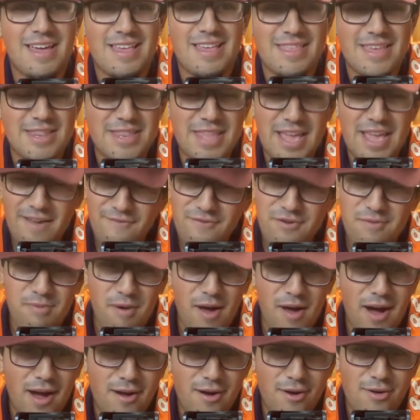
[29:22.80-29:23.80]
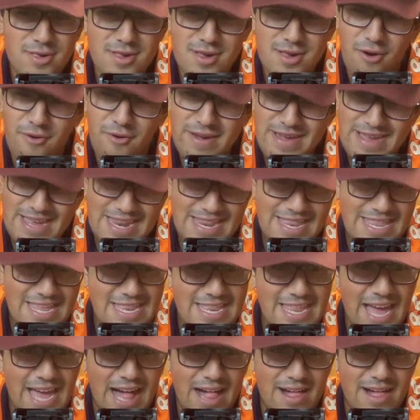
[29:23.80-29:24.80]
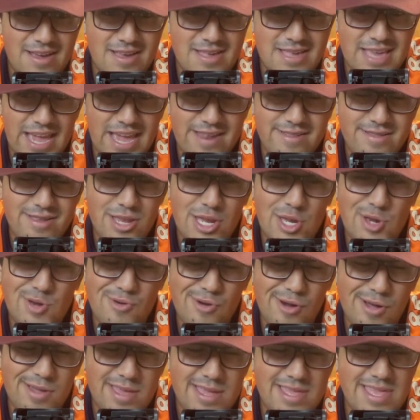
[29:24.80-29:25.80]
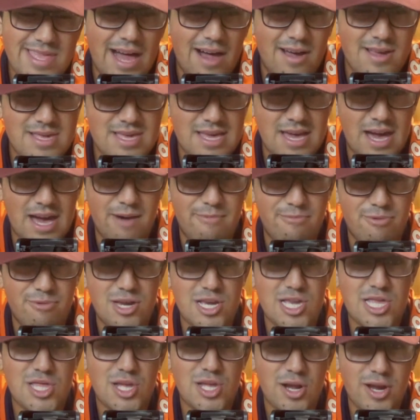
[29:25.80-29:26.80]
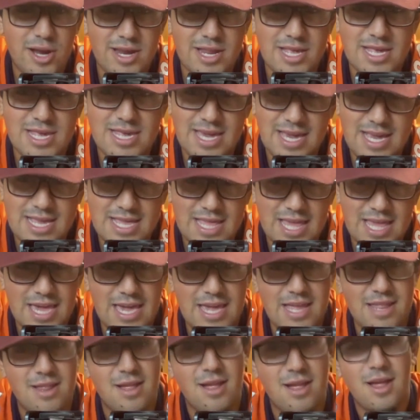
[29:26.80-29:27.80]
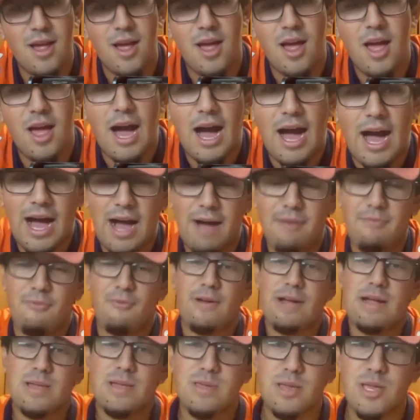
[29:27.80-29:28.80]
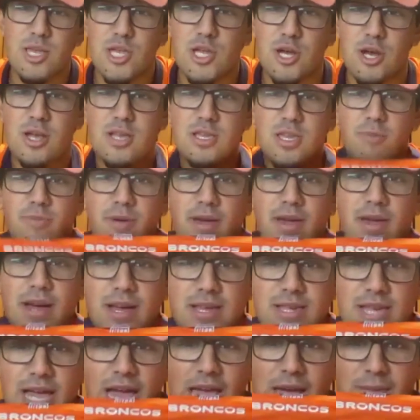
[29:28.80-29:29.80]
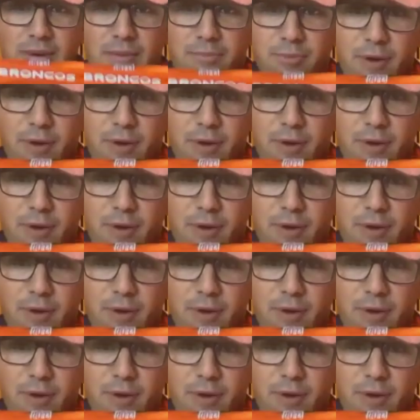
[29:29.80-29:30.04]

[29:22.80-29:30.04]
The Denver Broncos go into Dallas and destroy the Dallas Cowboys 30 to 16. I'm wearing this jersey because I am a